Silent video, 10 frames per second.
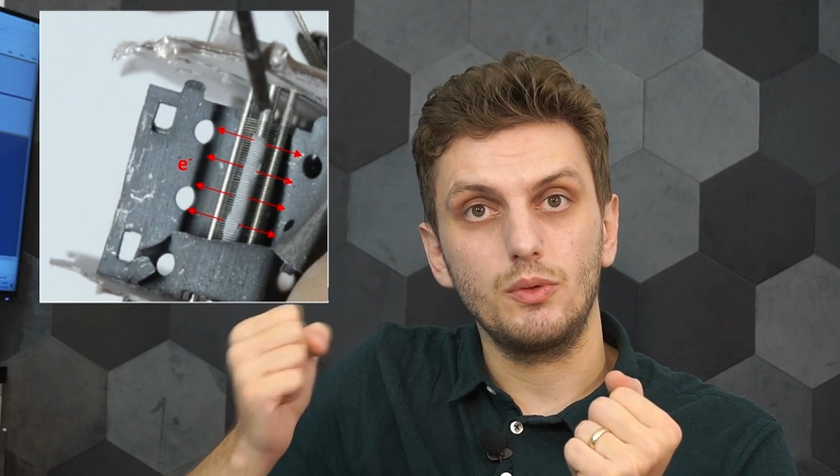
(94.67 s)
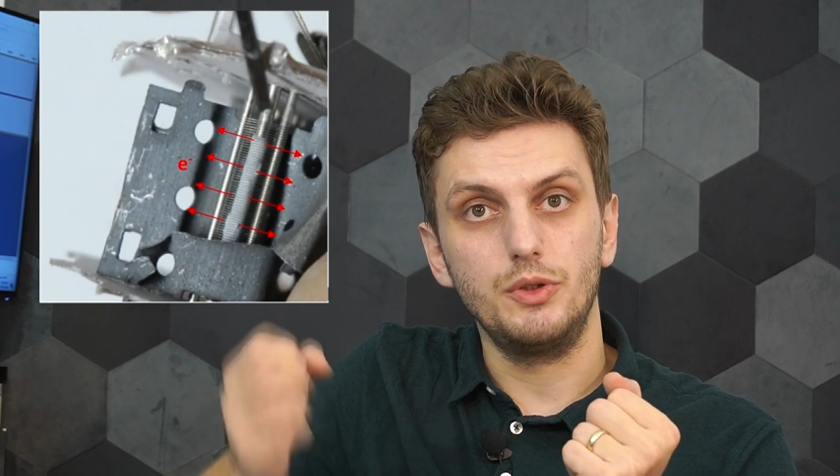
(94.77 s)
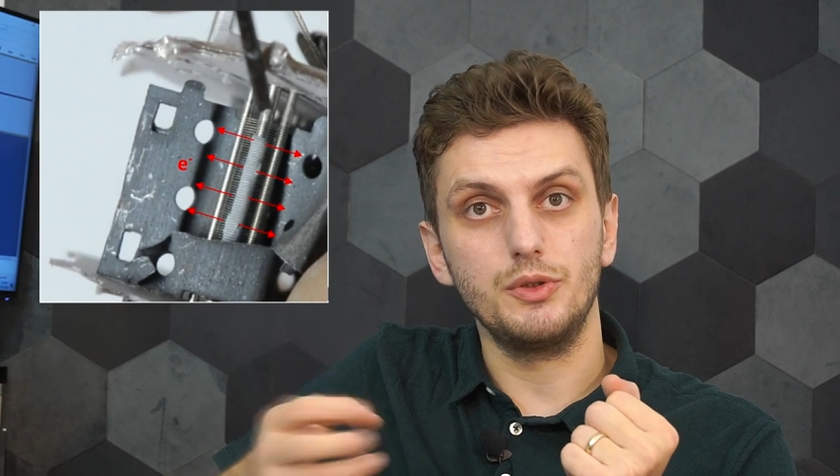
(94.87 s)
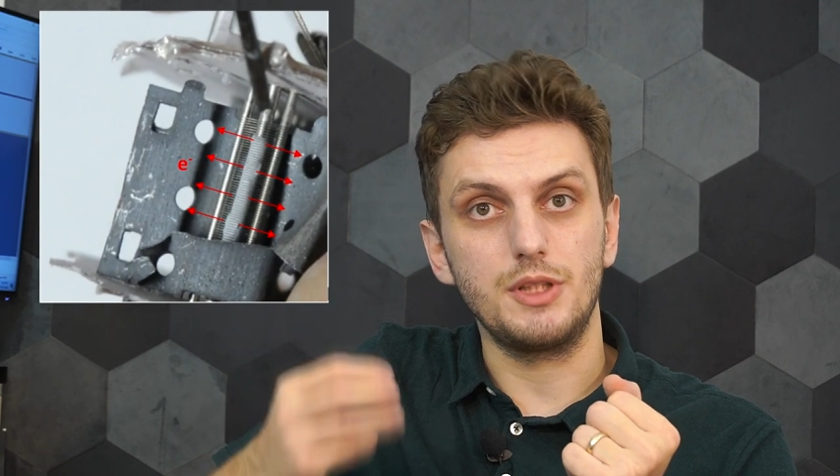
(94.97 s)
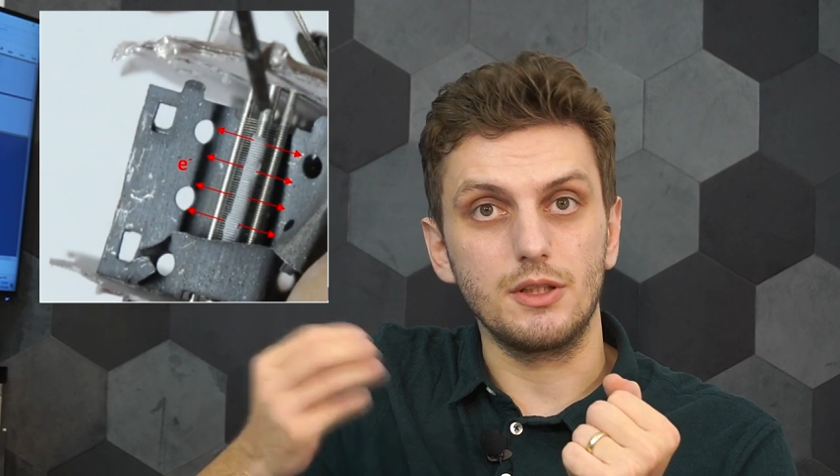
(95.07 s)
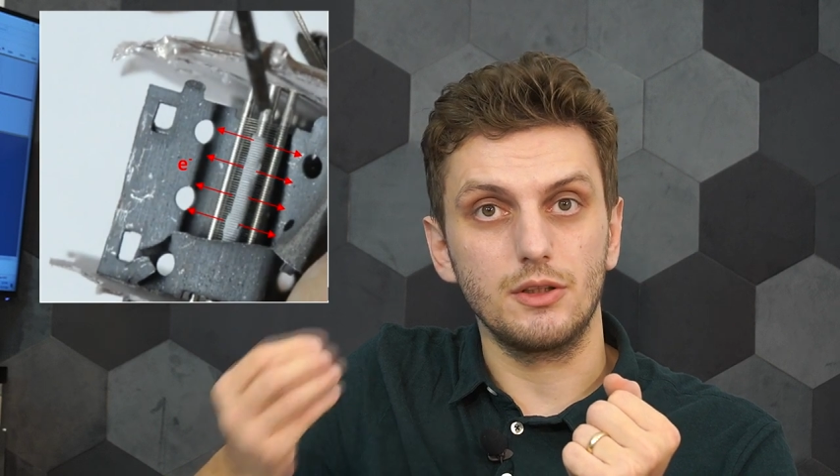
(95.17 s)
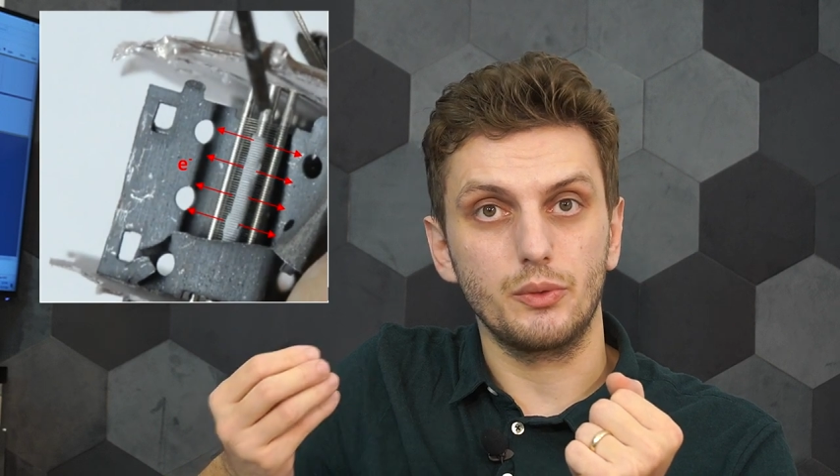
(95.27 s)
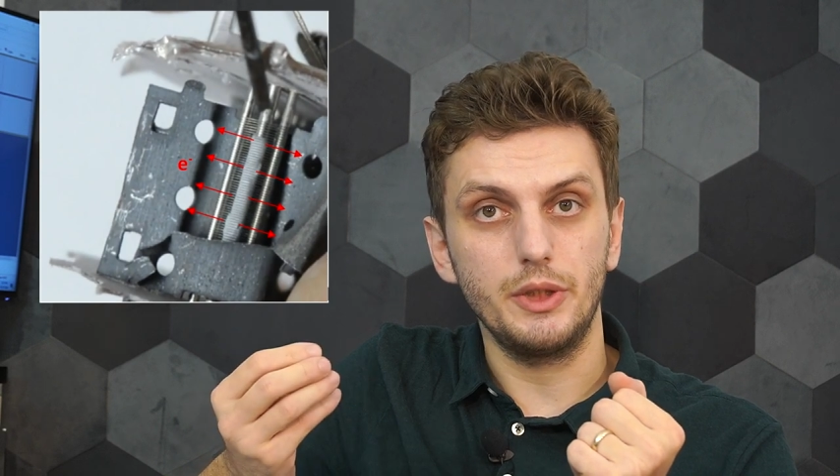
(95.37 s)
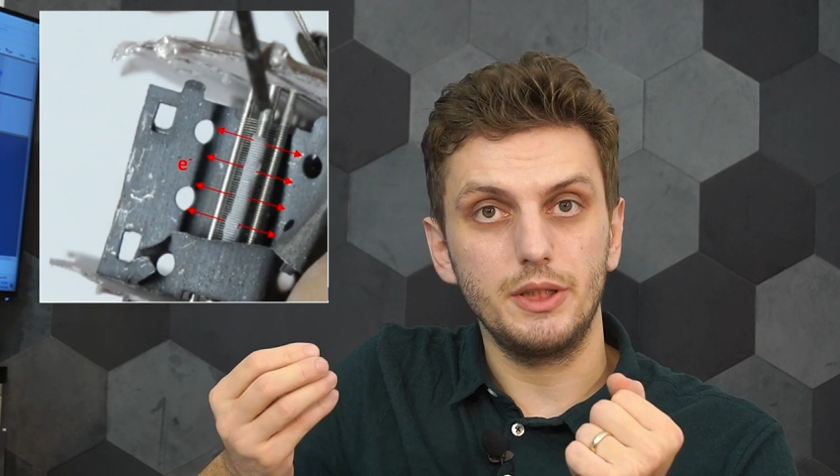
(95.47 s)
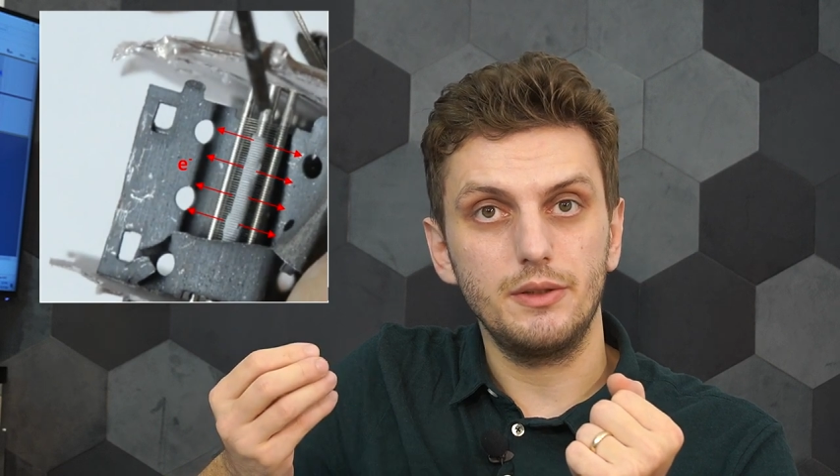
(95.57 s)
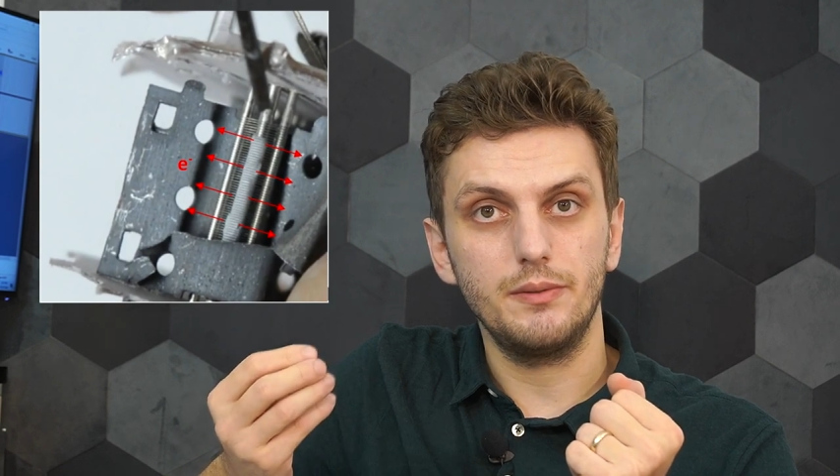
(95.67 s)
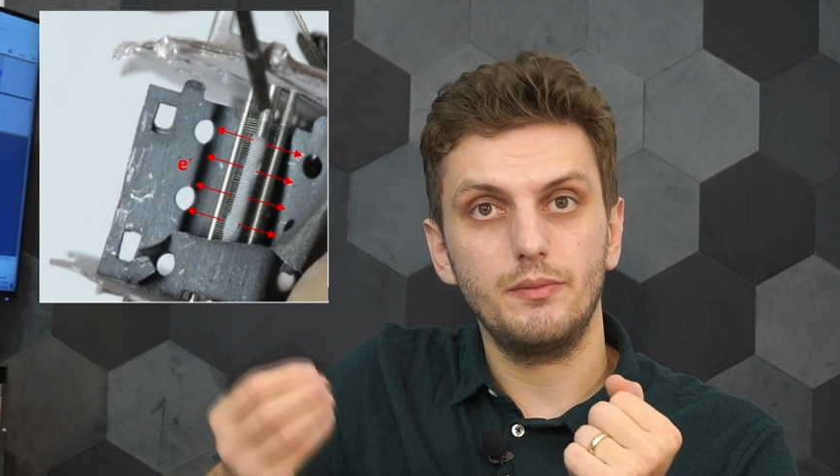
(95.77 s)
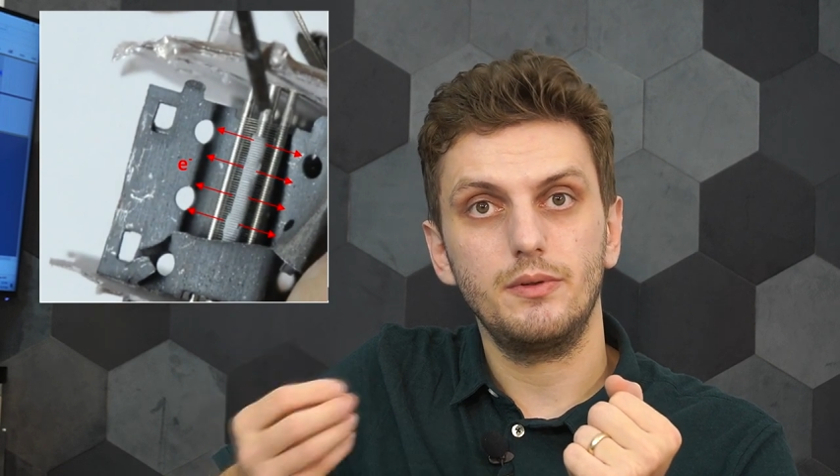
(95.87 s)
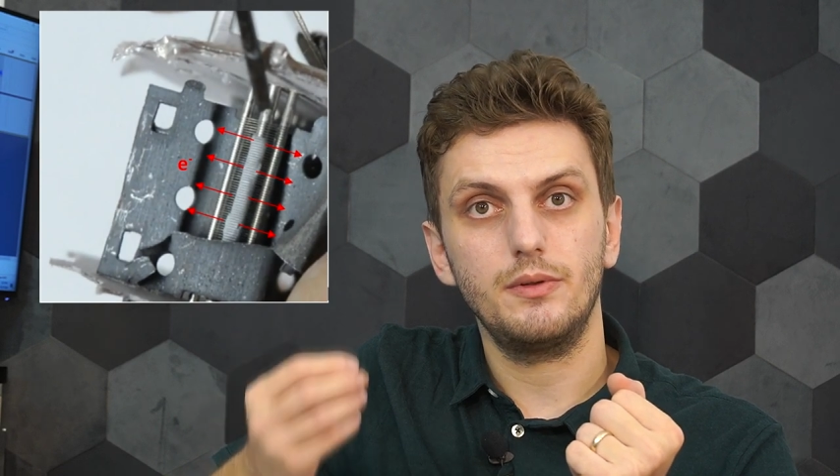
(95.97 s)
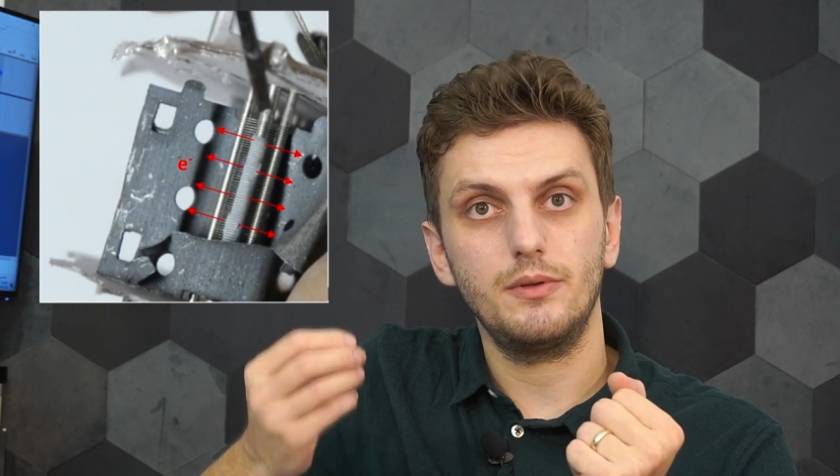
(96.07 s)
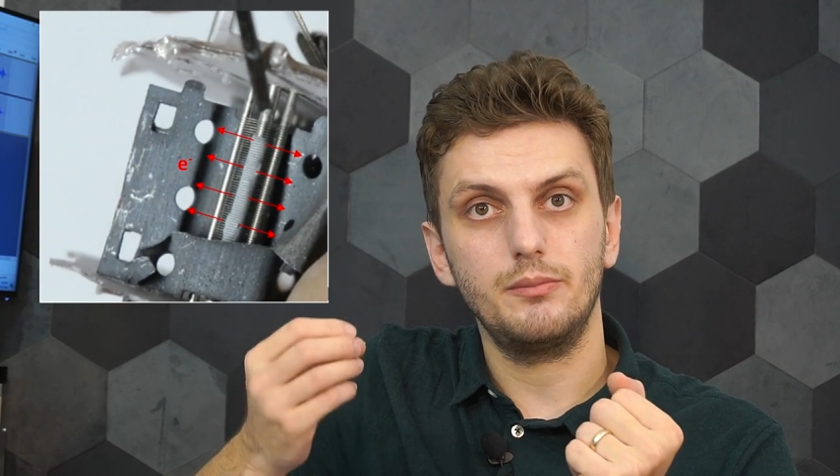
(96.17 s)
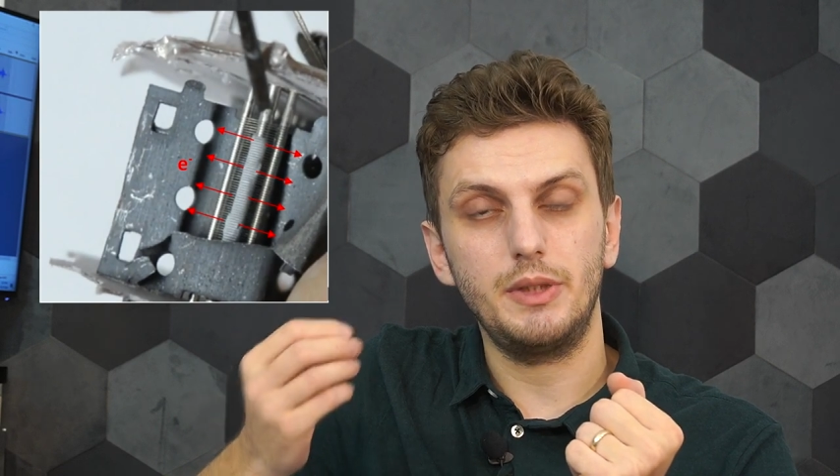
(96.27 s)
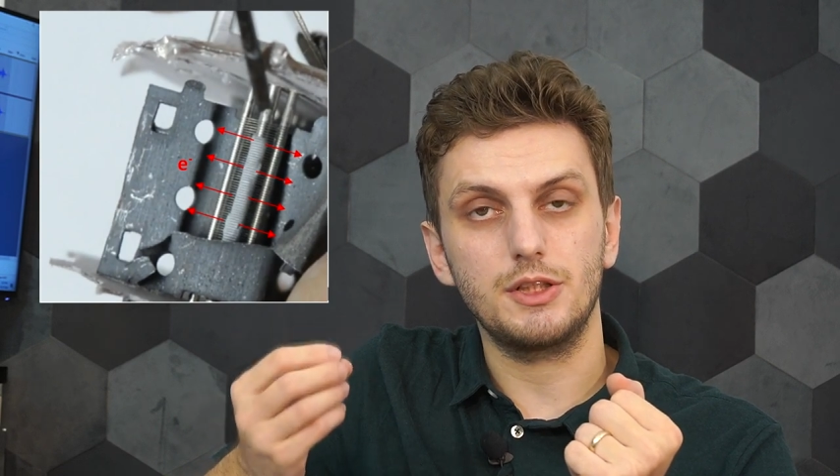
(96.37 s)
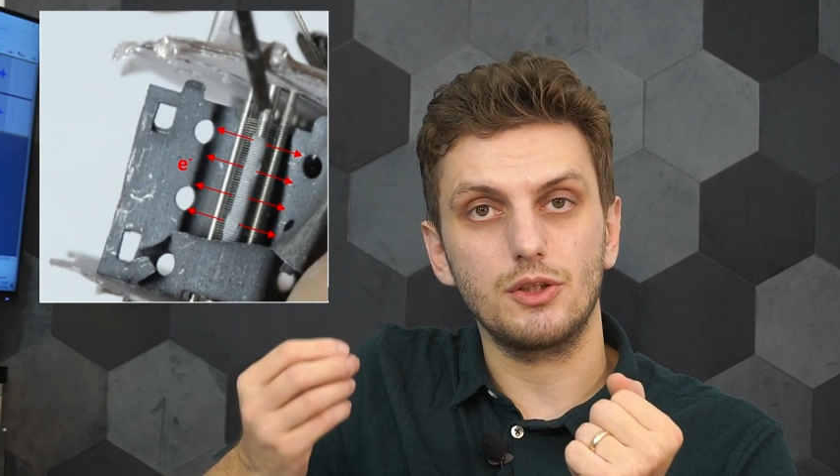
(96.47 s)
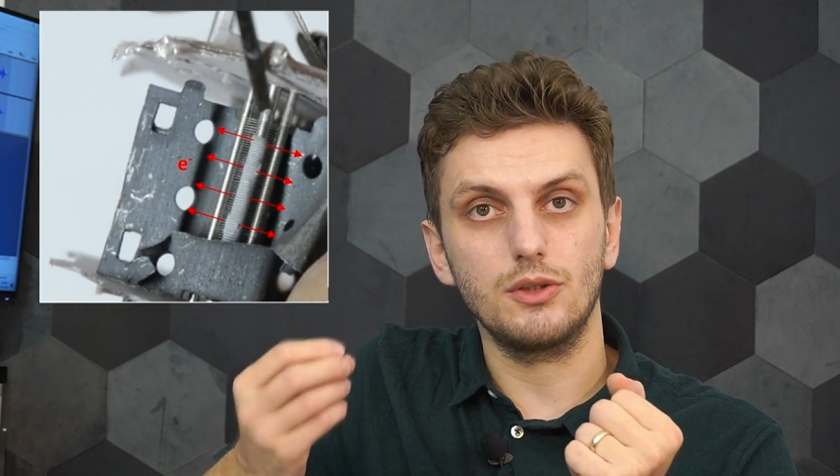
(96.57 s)
using the grid
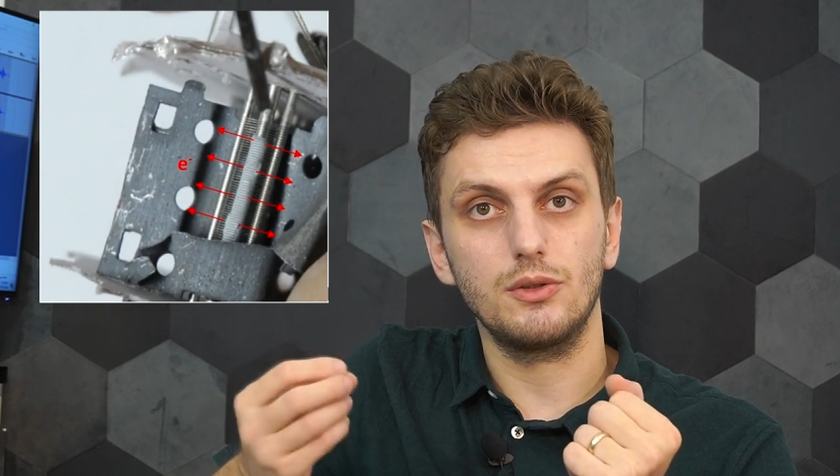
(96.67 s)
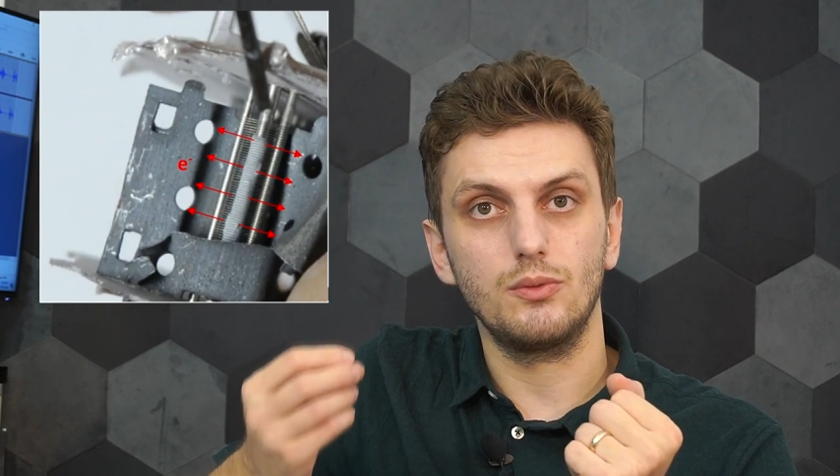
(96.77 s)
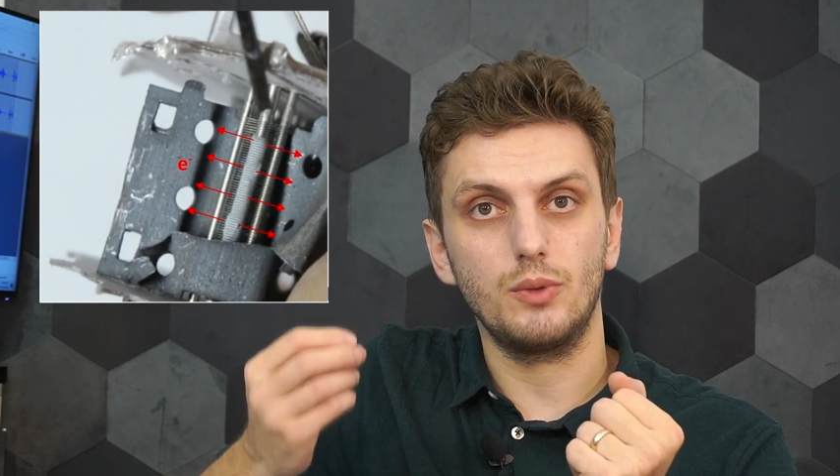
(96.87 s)
based on